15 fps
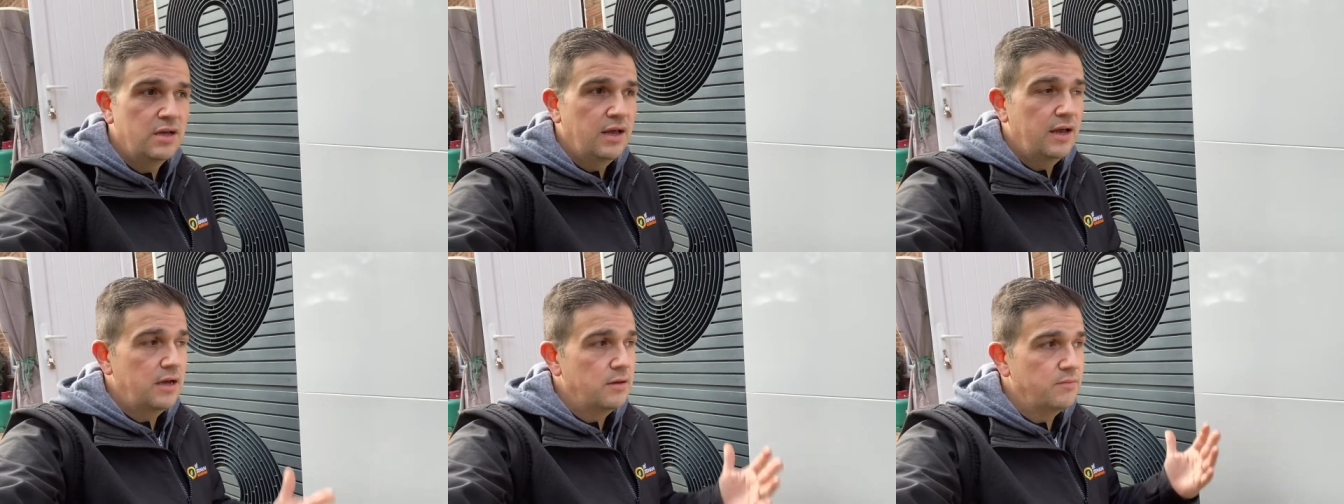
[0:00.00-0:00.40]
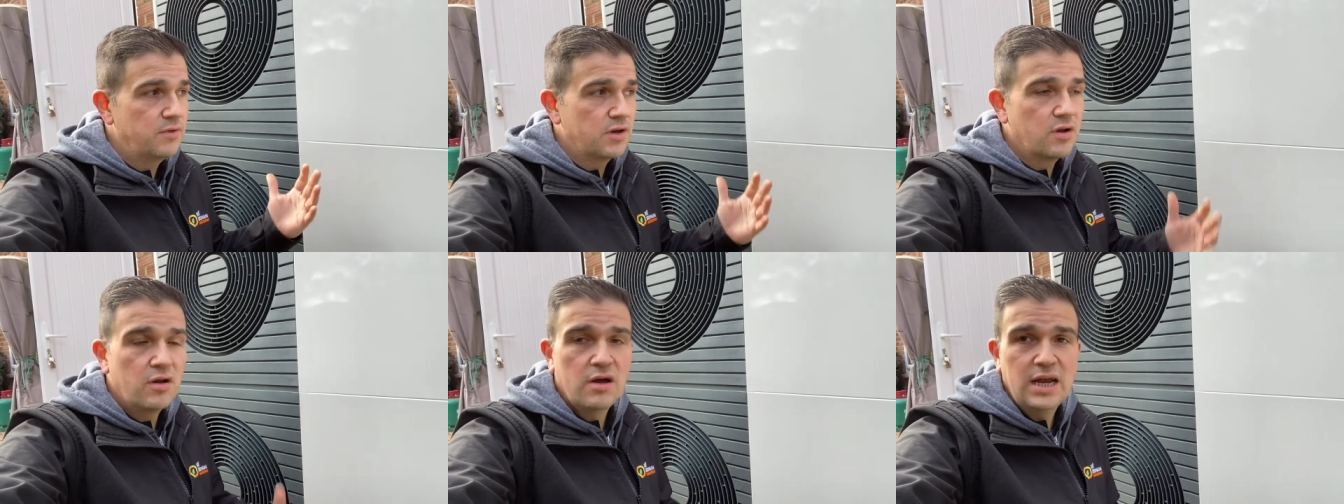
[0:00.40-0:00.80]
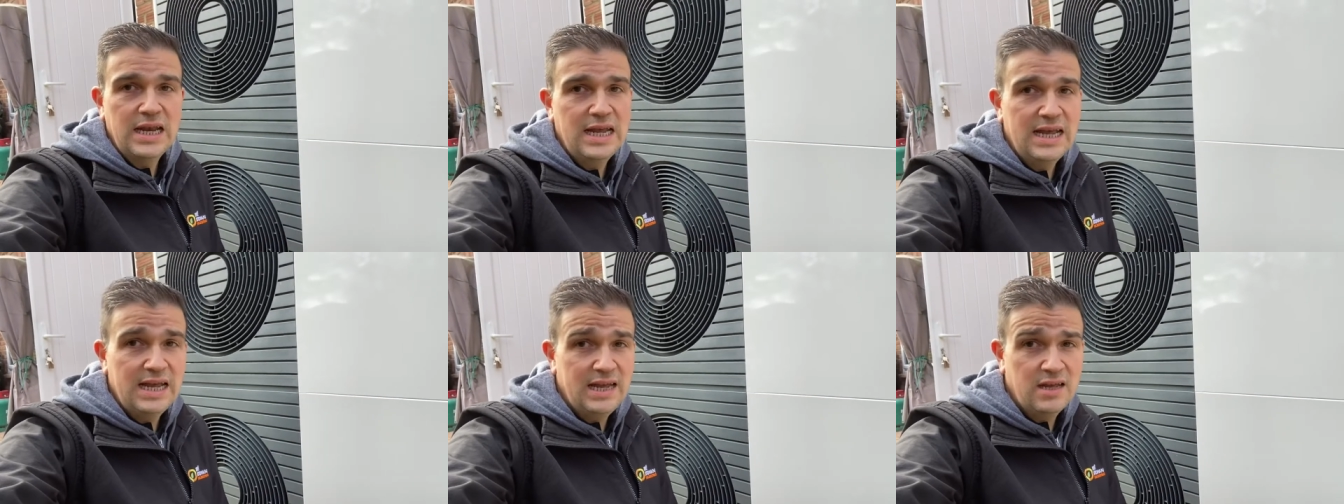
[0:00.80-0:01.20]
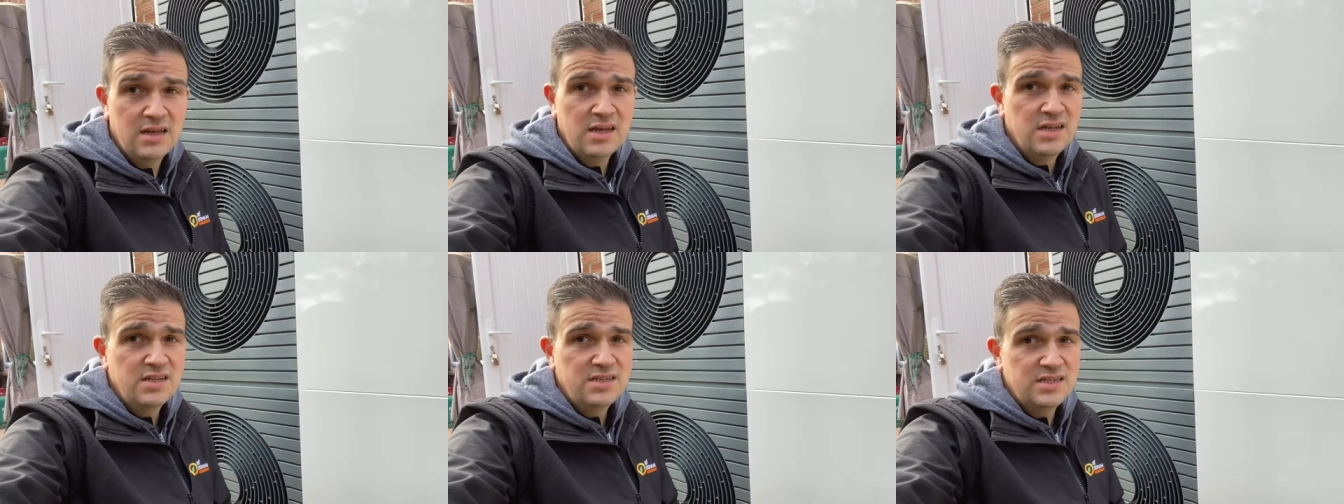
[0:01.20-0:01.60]
Um, the client here
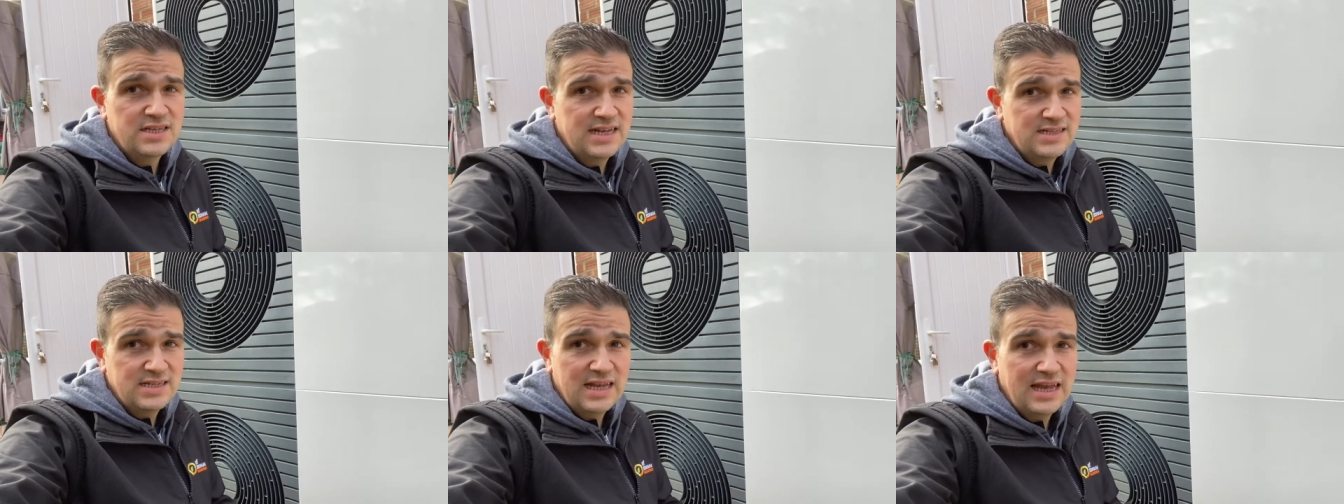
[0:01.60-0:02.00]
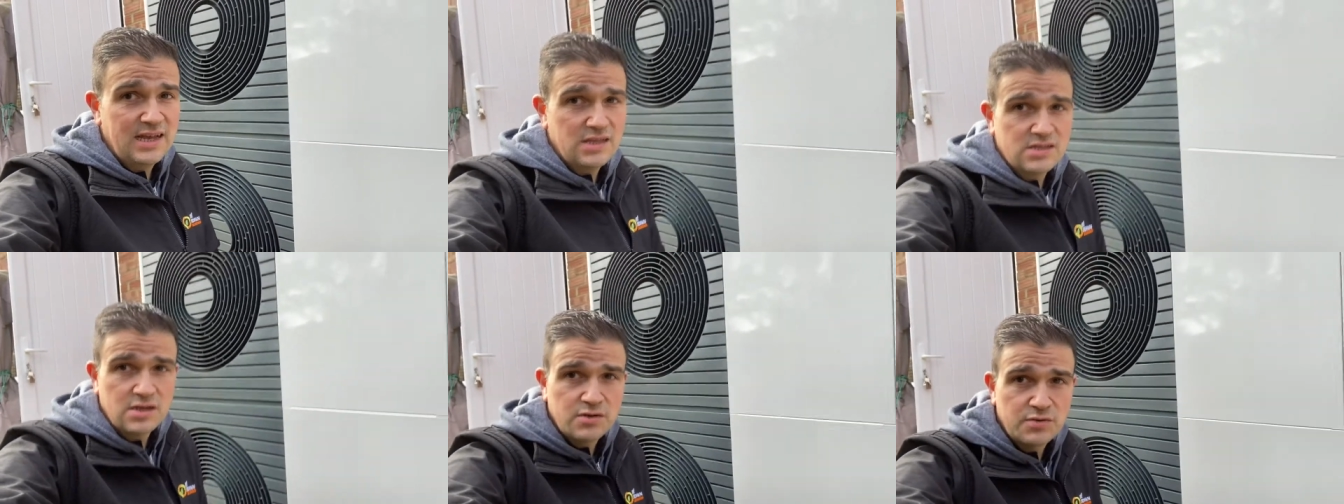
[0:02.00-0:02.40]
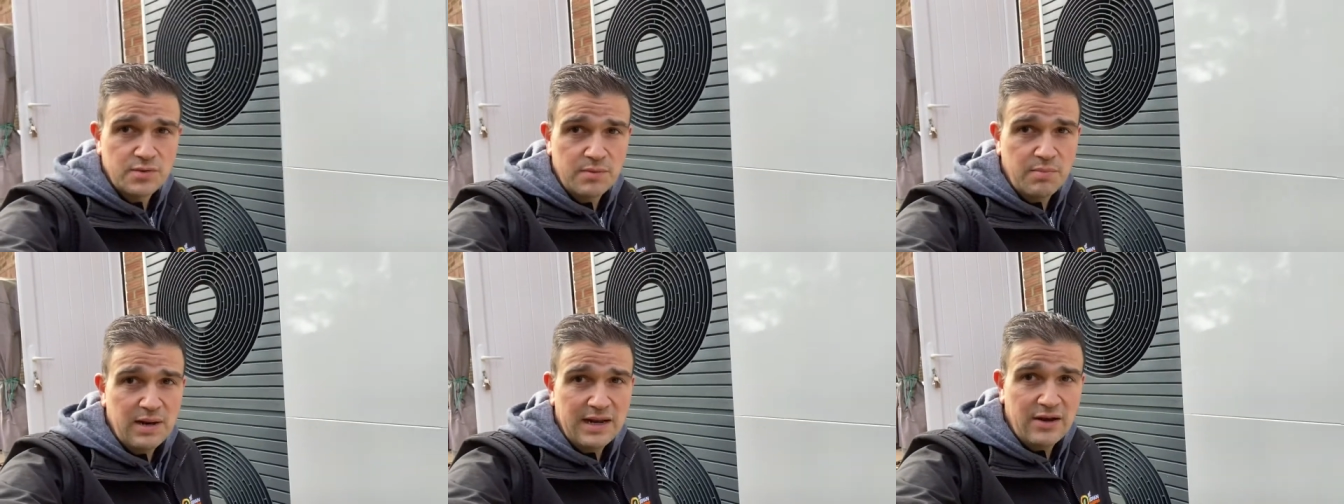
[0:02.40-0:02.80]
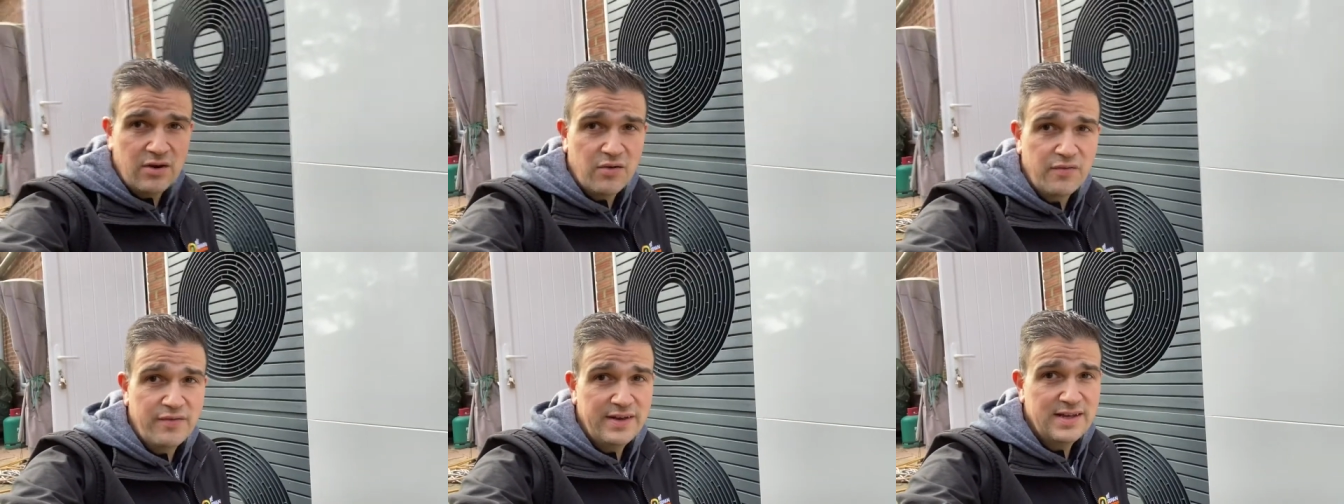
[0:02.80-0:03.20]
just had to get in touch with the planning
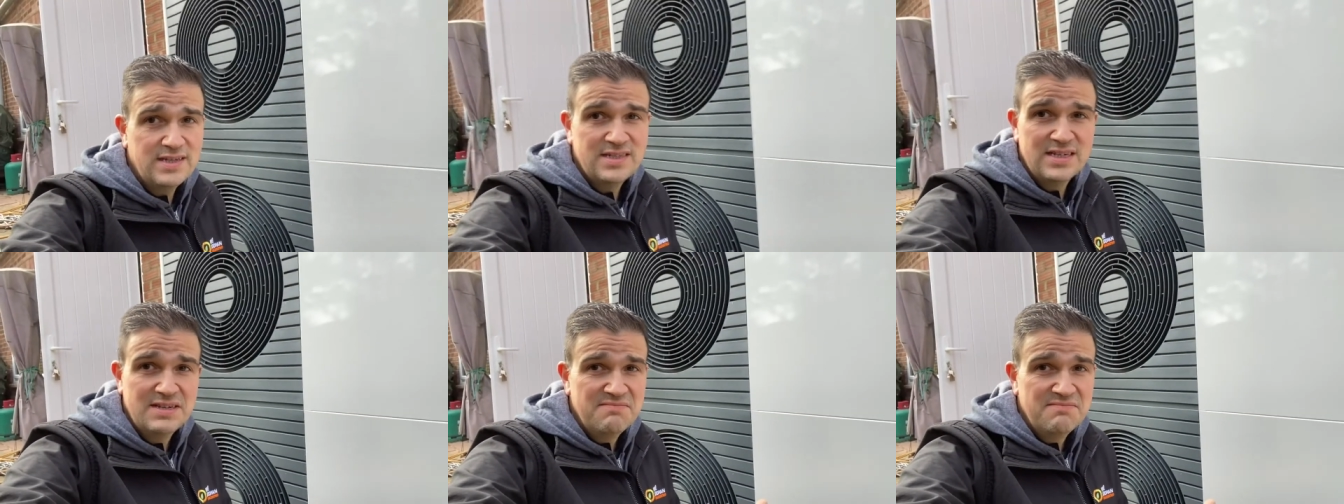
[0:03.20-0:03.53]
office.